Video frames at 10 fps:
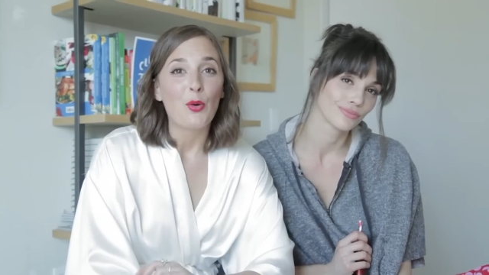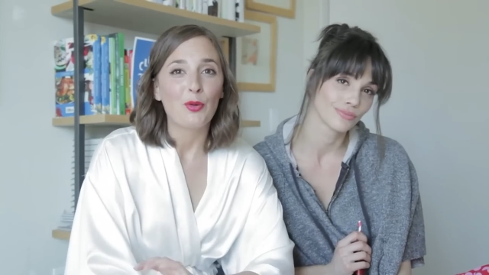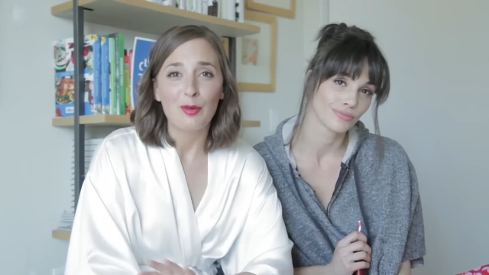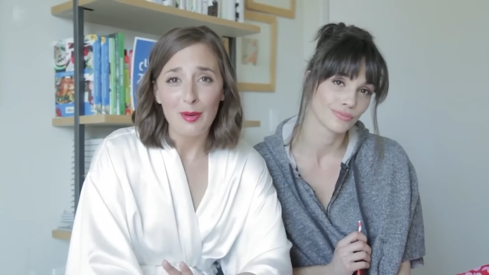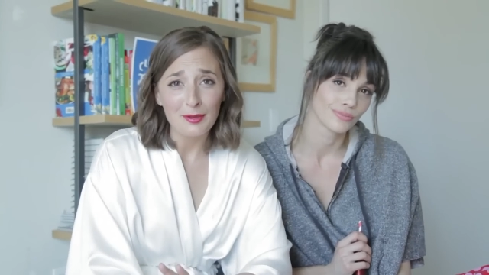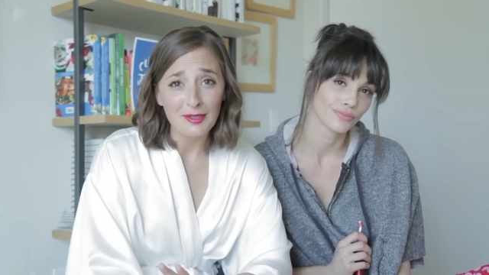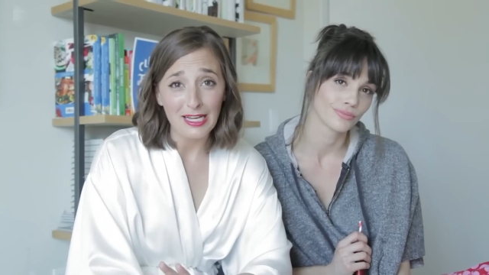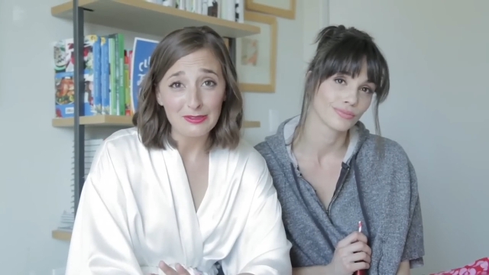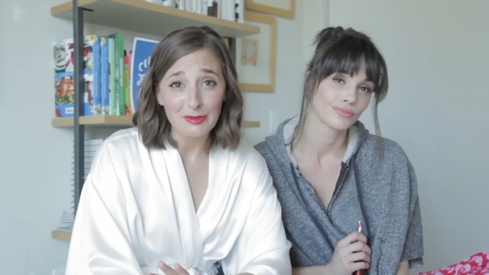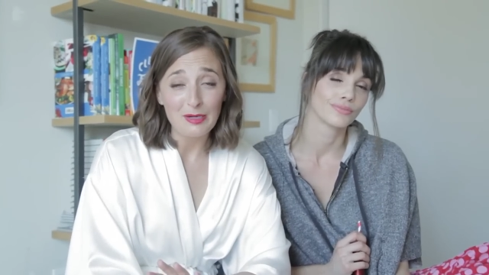Speaker 1: Remember
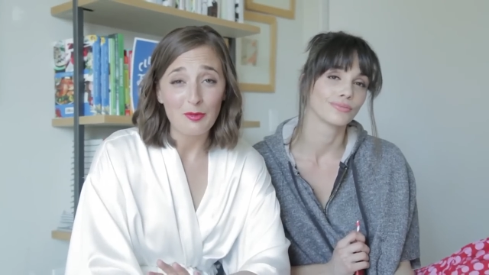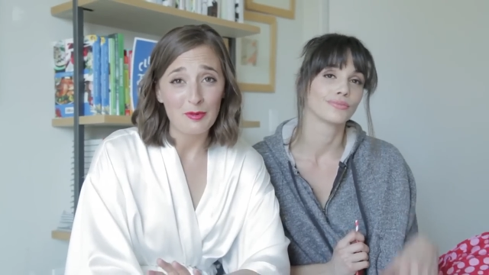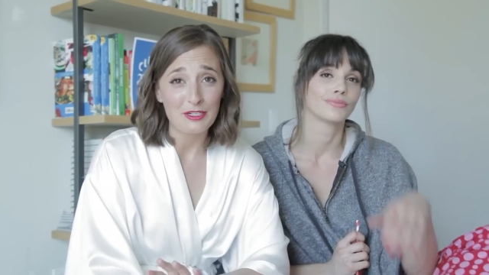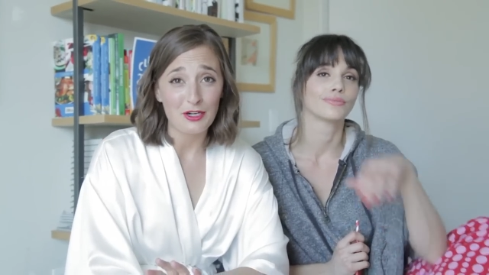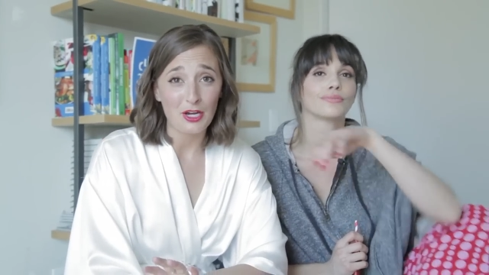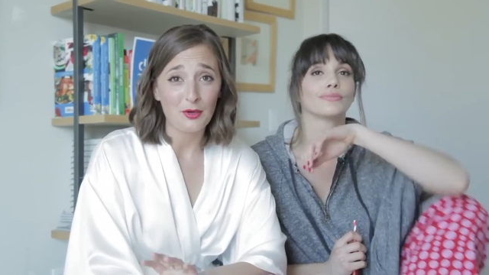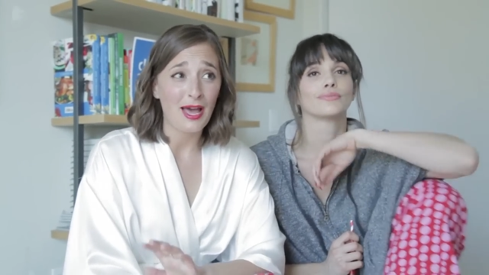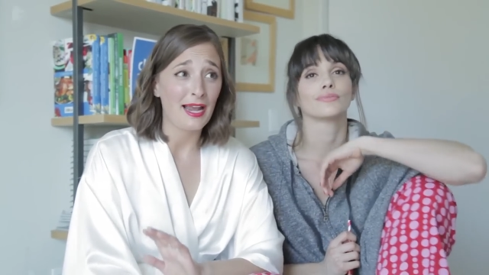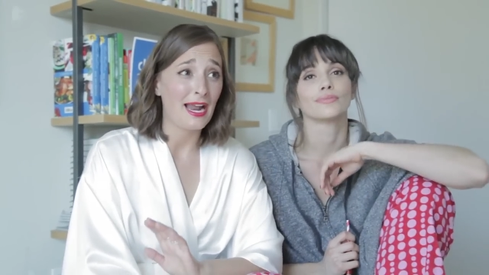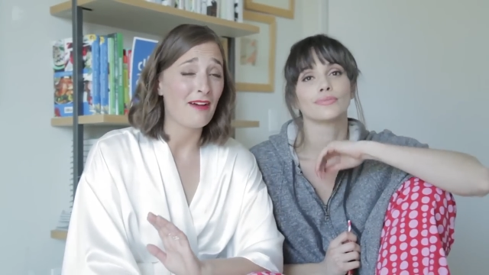last week when we taught you
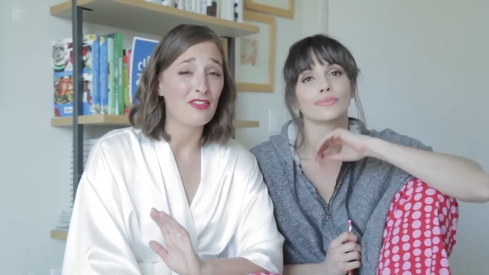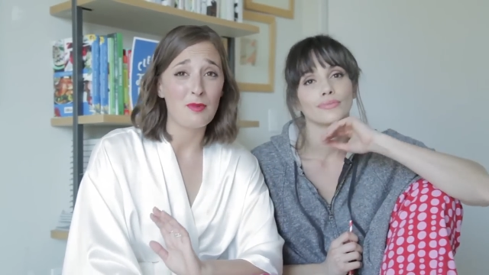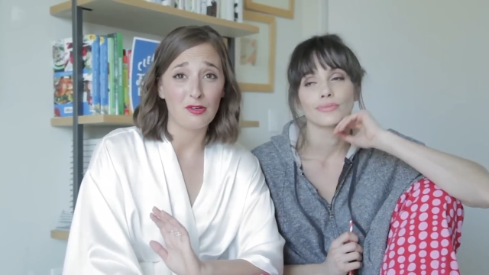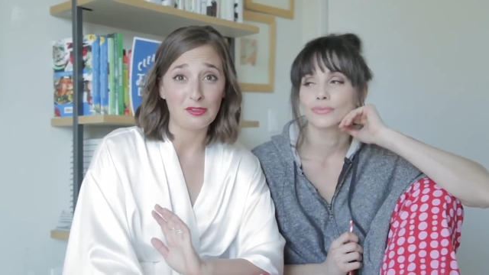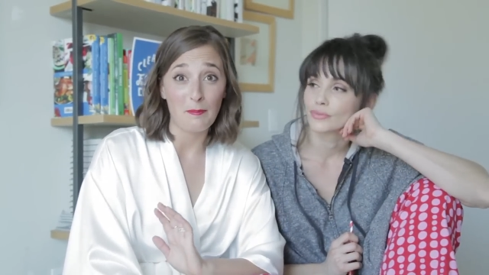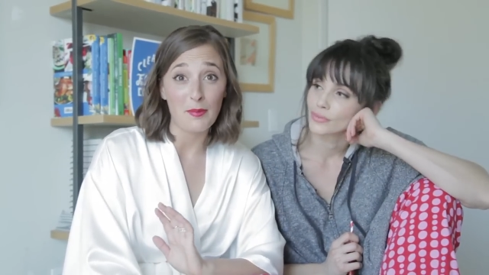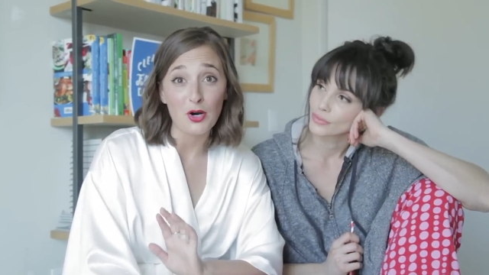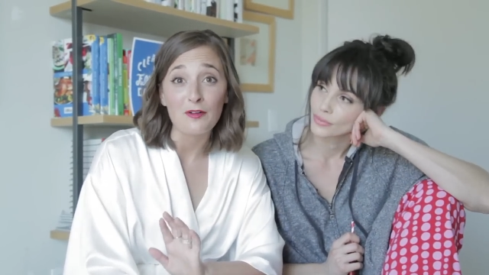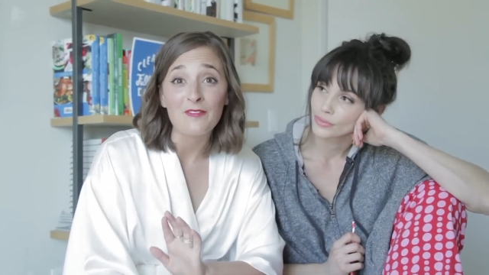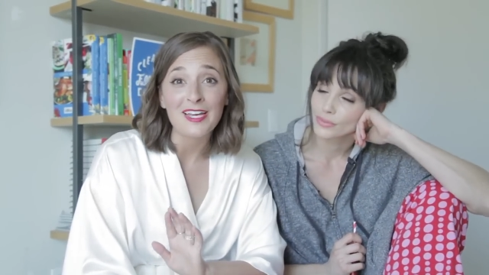how to have the most
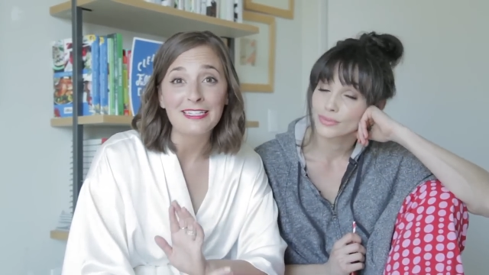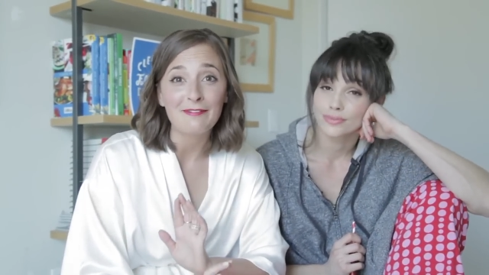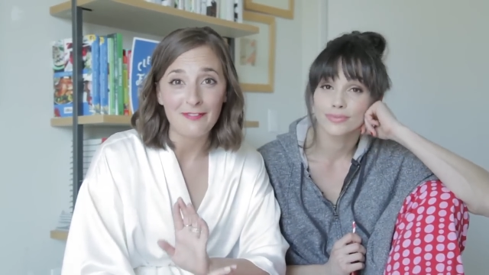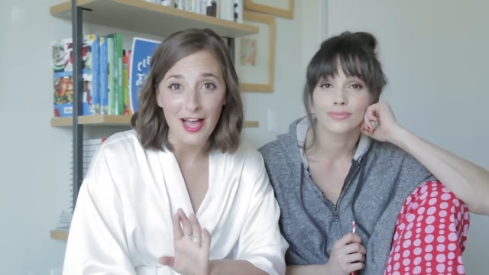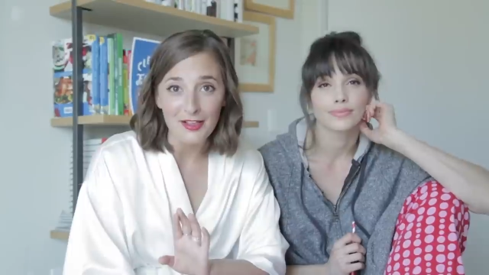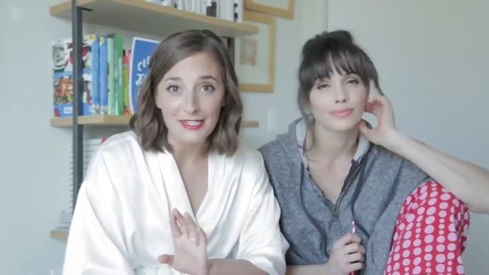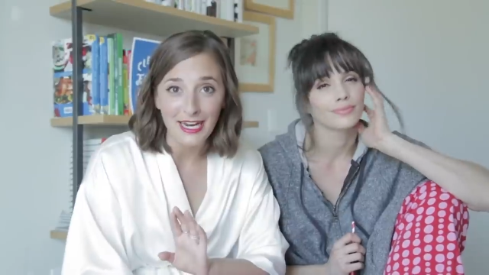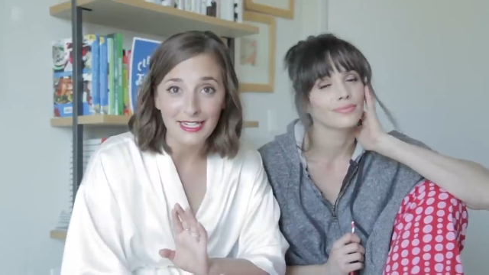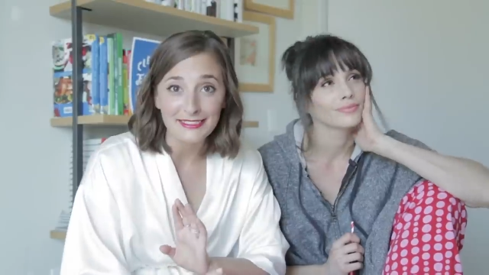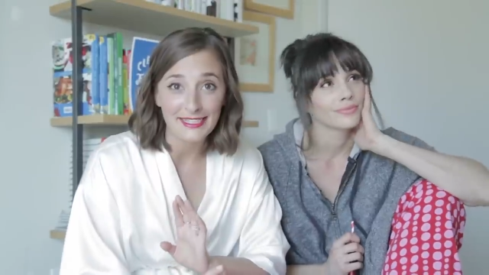perfect
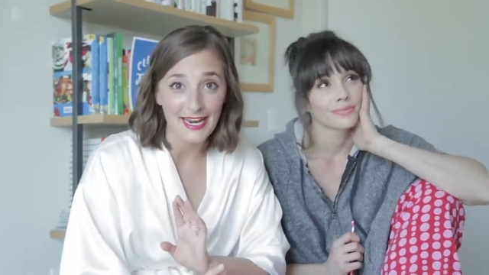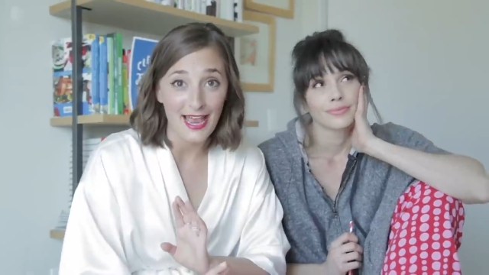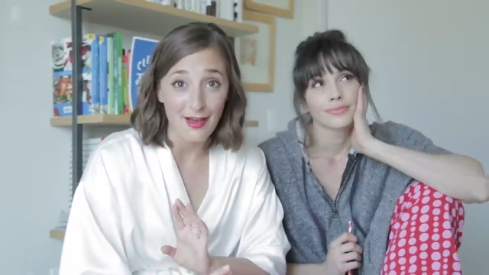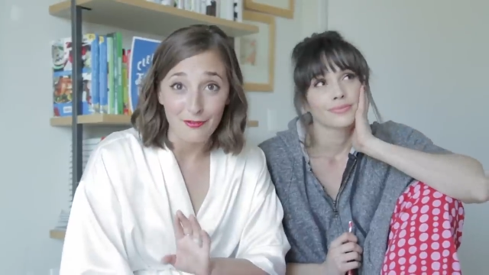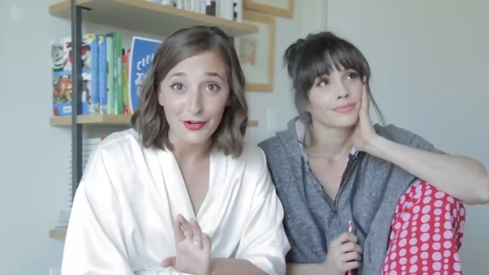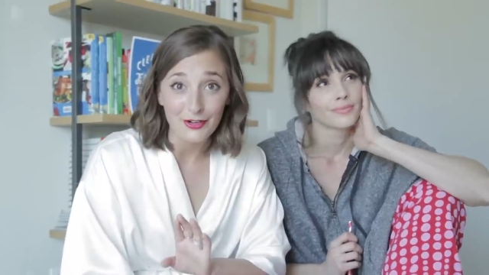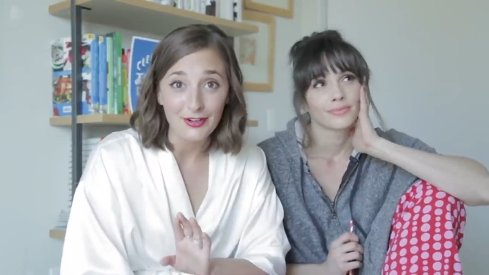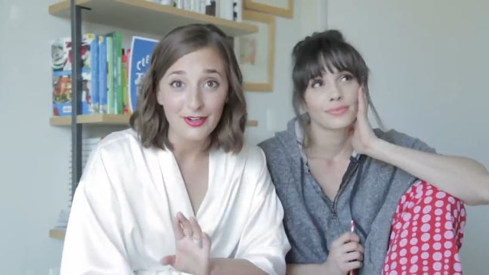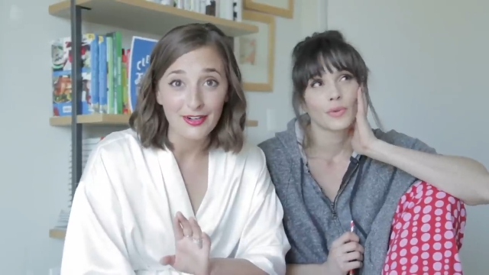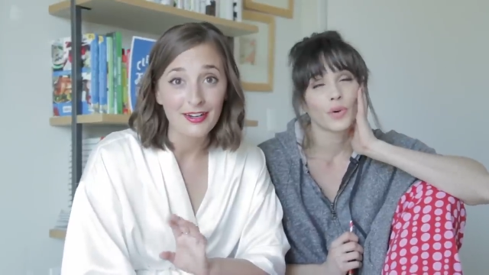Valentine's Day ever?
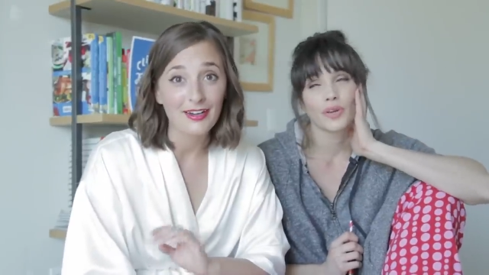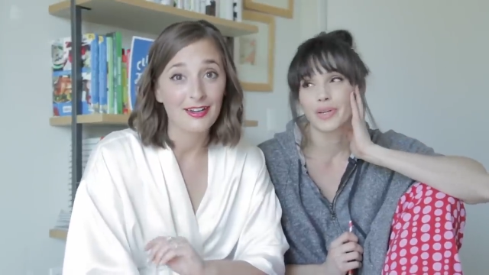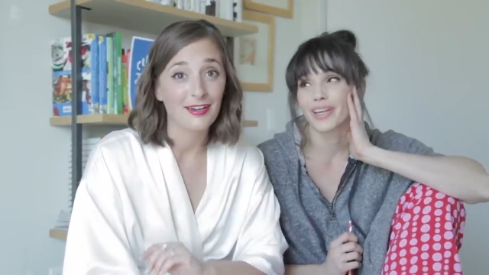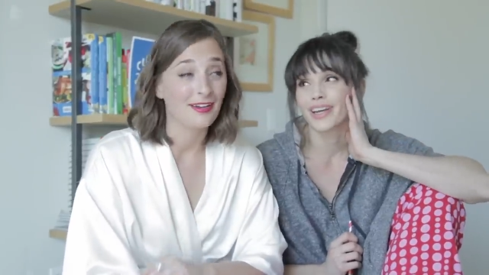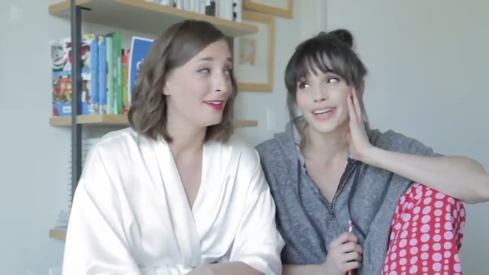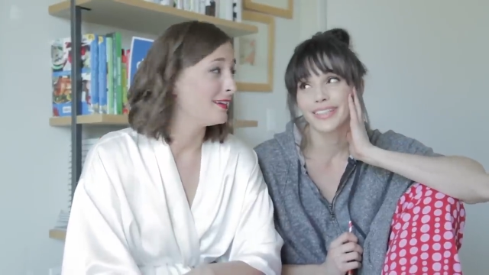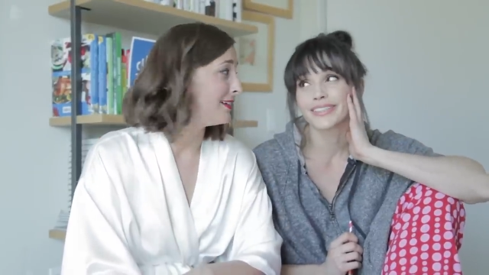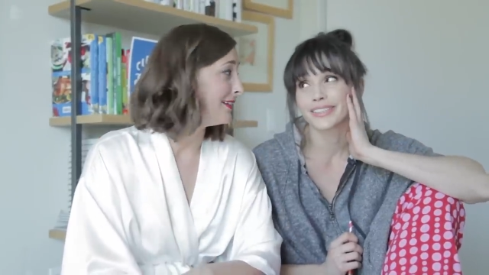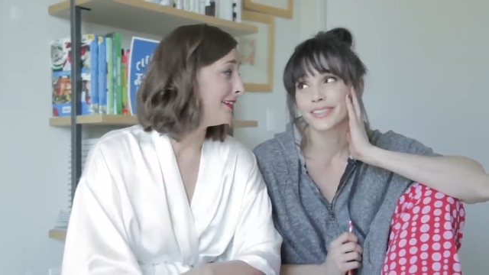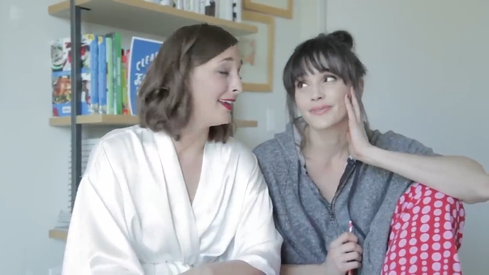Would have been nice.
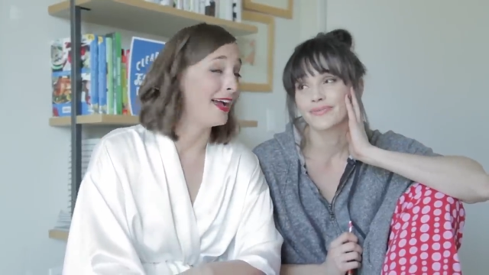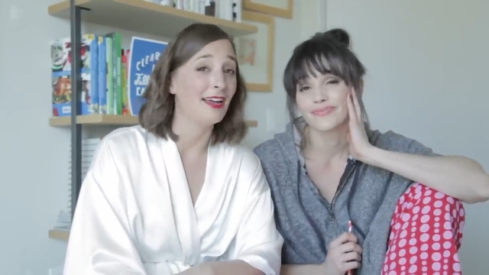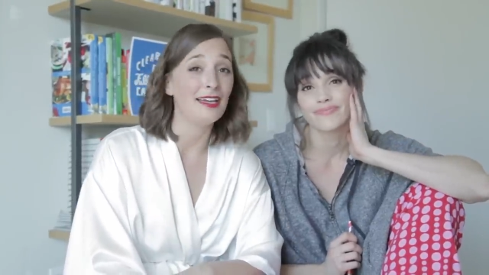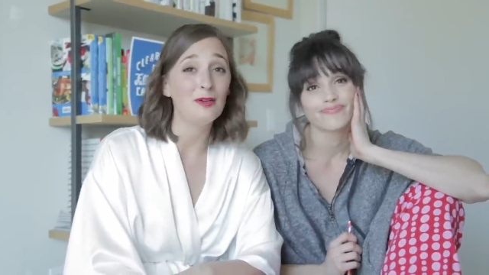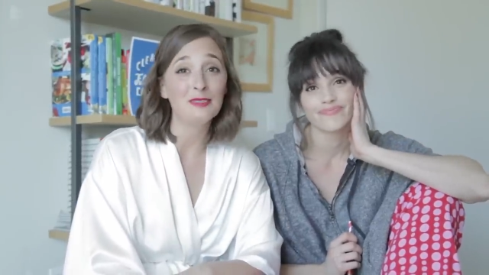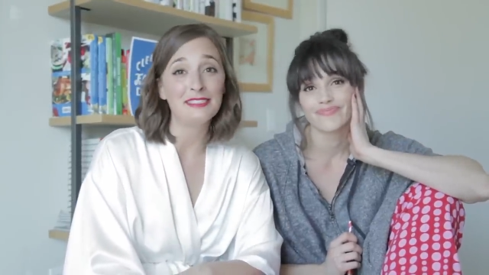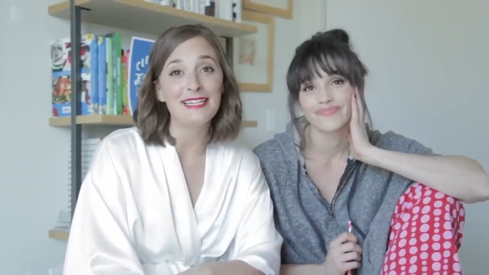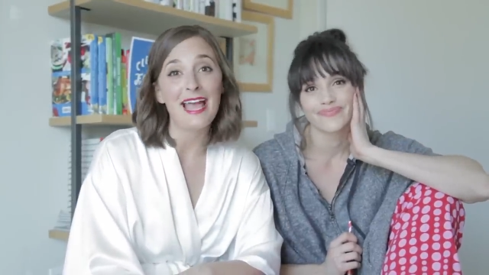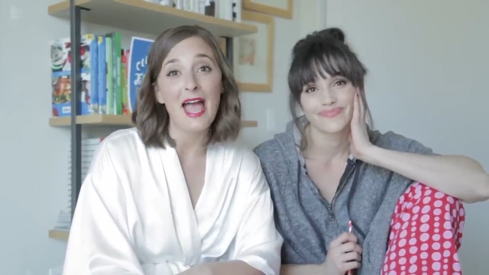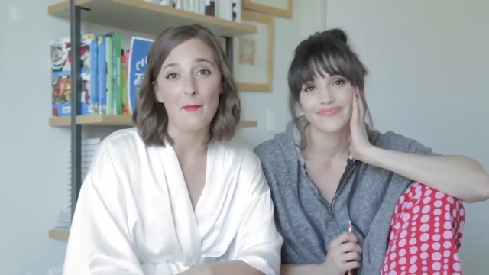Yeah, it was
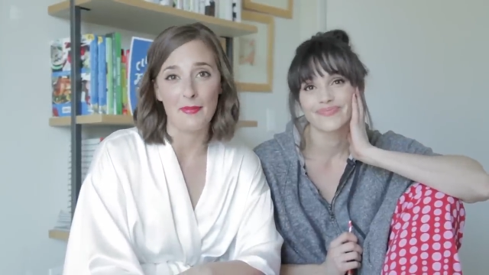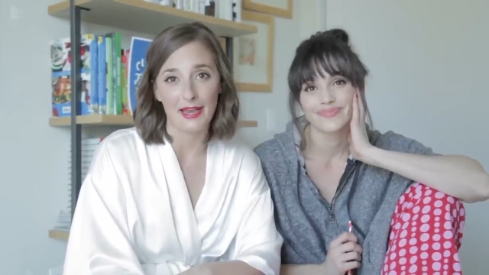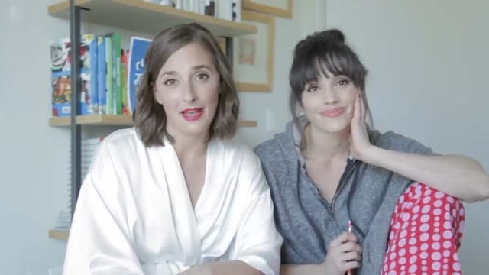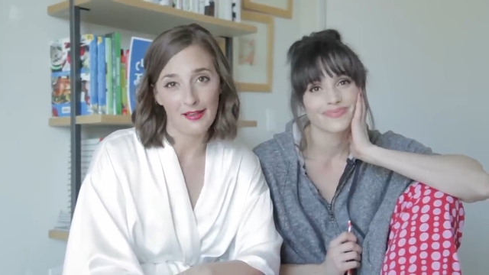an epic